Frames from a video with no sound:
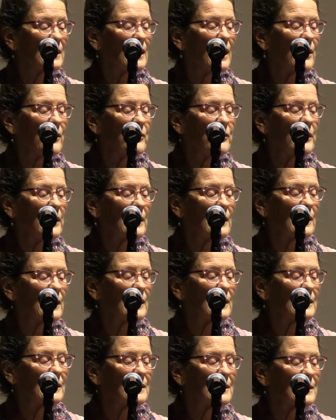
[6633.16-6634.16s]
I feel
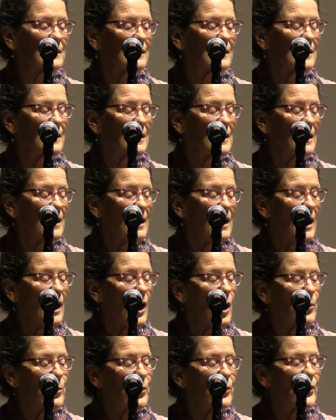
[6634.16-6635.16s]
it,
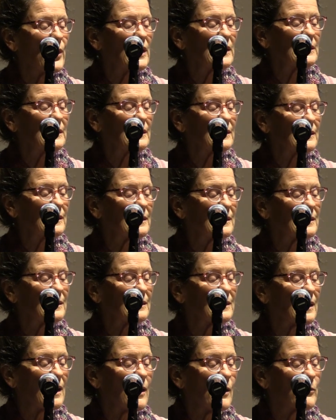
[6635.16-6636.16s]
a
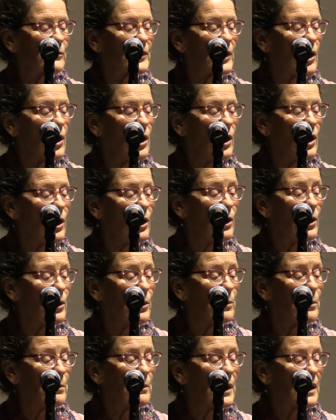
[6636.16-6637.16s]
presence of
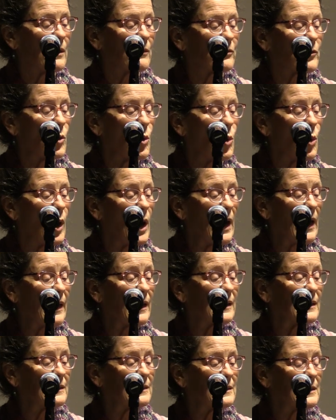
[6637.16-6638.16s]
calm, of
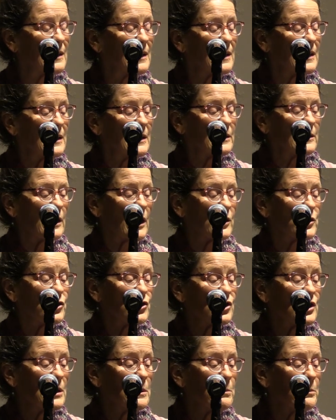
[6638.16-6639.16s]
quiet,
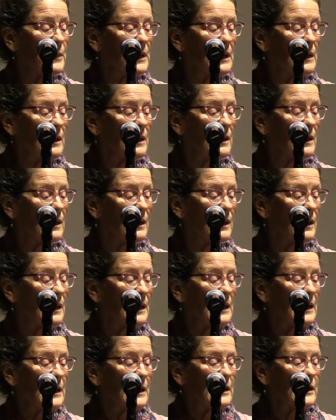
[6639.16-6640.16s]
touching me
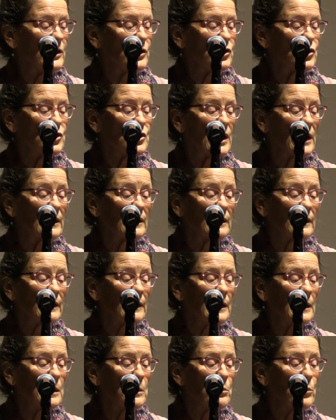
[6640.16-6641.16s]
in
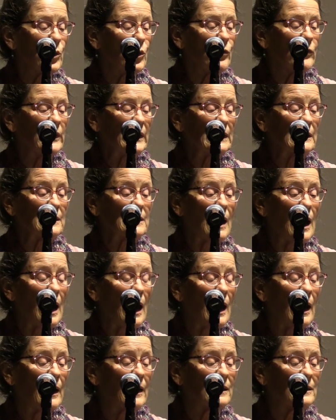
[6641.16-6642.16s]
gently moving
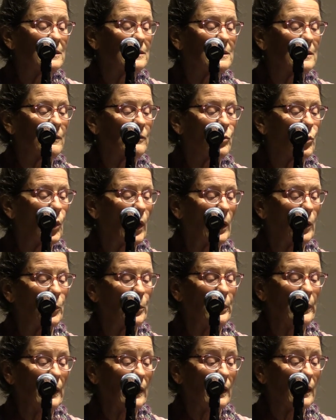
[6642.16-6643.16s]
tides of
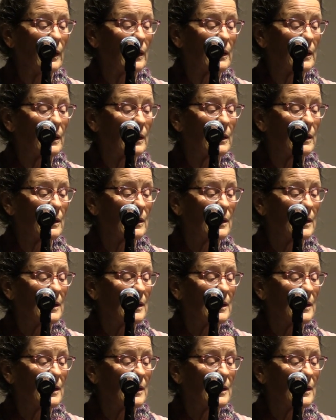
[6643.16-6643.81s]
well-being,